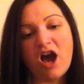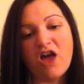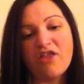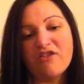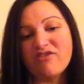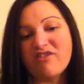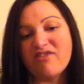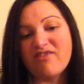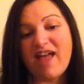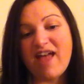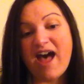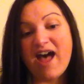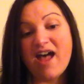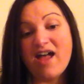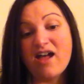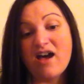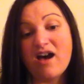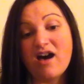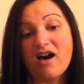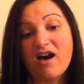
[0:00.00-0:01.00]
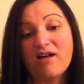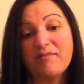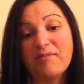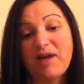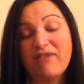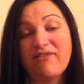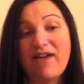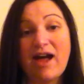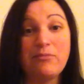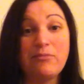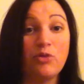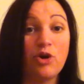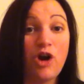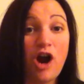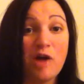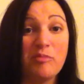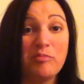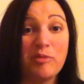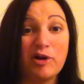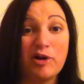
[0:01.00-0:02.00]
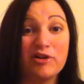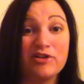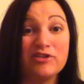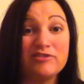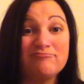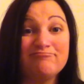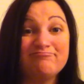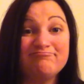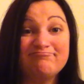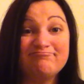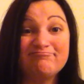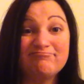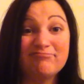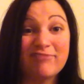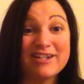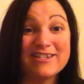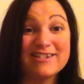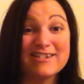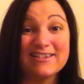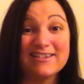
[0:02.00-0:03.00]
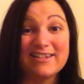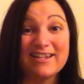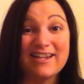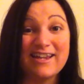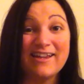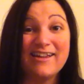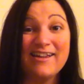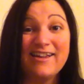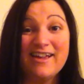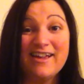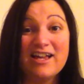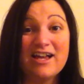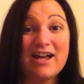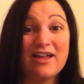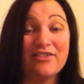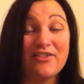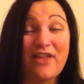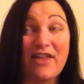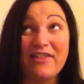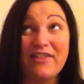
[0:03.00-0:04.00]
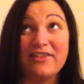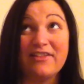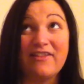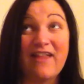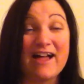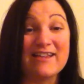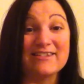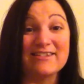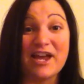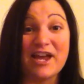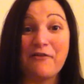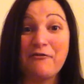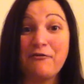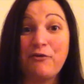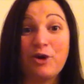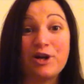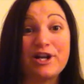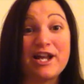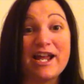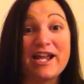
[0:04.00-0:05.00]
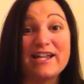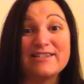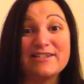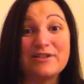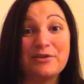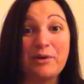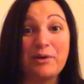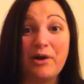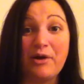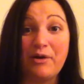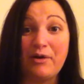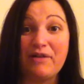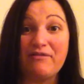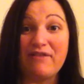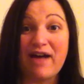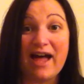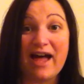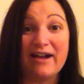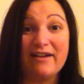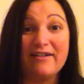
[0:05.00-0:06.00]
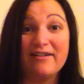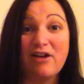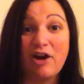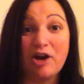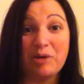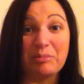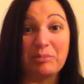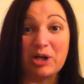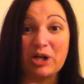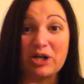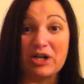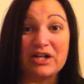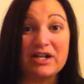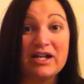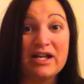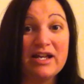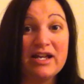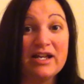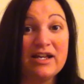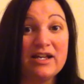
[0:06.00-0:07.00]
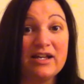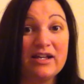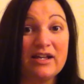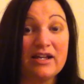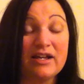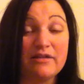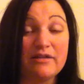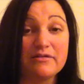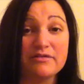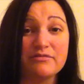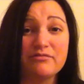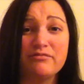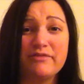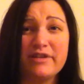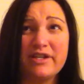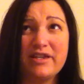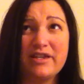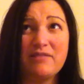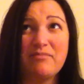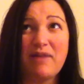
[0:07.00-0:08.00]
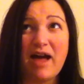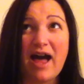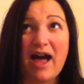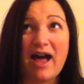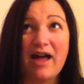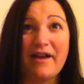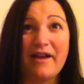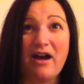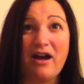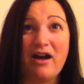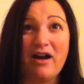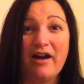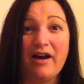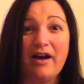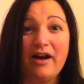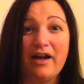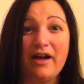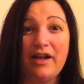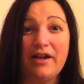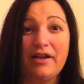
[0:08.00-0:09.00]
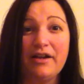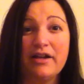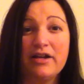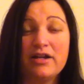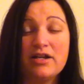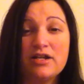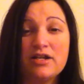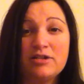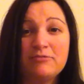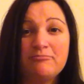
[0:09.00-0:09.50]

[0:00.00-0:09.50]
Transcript: than that, I've had more heartburn recently. I think the last like 4 days in a row I've had heartburn. It was really bad on